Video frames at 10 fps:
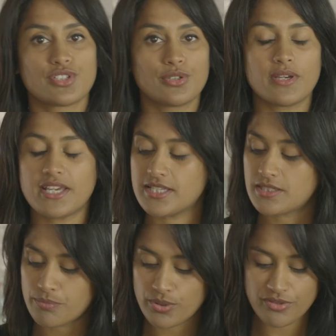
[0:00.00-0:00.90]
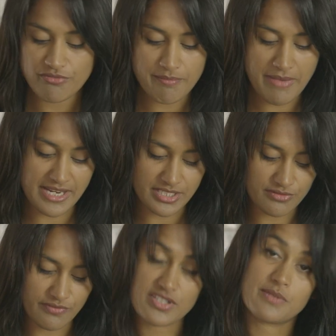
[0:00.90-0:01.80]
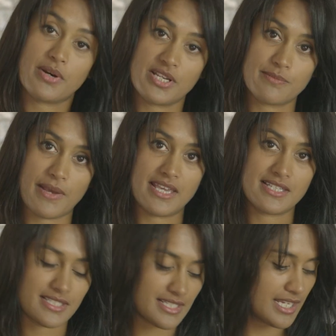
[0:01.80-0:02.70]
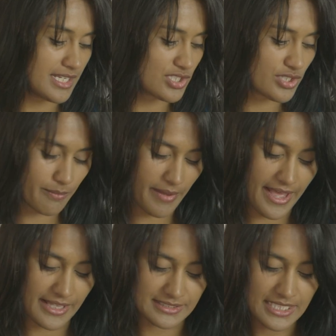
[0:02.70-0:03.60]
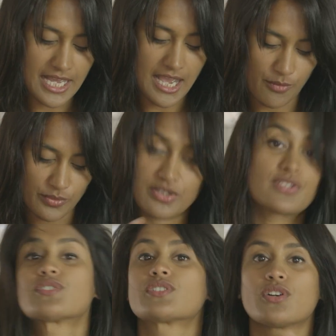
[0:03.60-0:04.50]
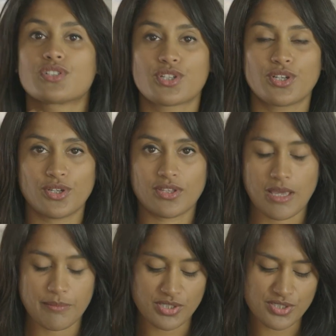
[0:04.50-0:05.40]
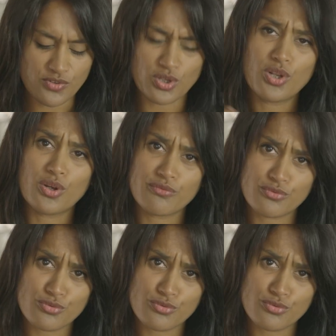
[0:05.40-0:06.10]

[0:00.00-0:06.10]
do is put the remainder of the spice paste into the pan, and we're going to start to cook that because you've got a lot of